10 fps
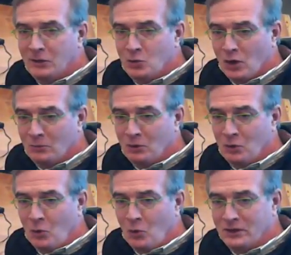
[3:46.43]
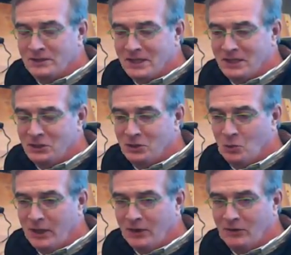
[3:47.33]
a normal organization.
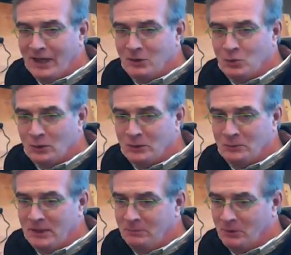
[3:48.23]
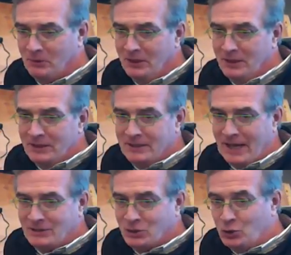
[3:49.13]
We are not normal people.
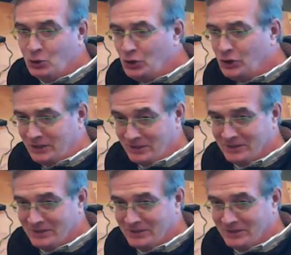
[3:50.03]
That's good.